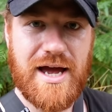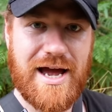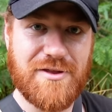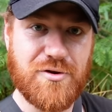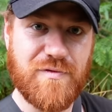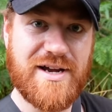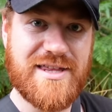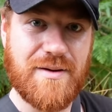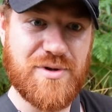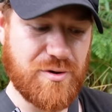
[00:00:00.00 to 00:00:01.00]
and the rig
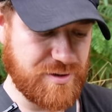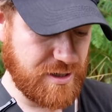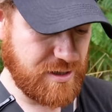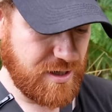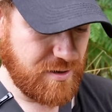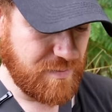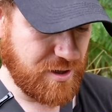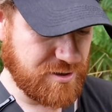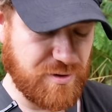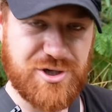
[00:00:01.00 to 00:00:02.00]
that I'm using
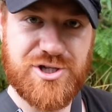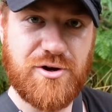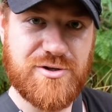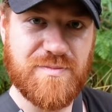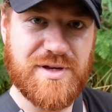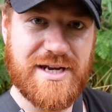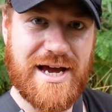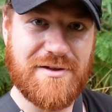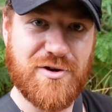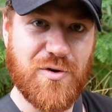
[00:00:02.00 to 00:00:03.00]
because I'm going to show you something
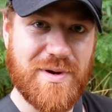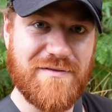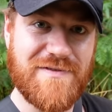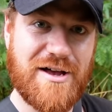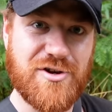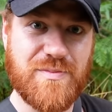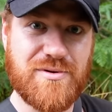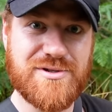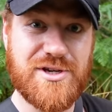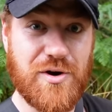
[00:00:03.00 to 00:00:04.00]
now that could be
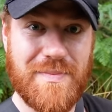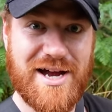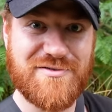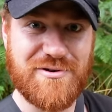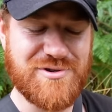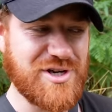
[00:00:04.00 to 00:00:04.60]
invaluable to your micro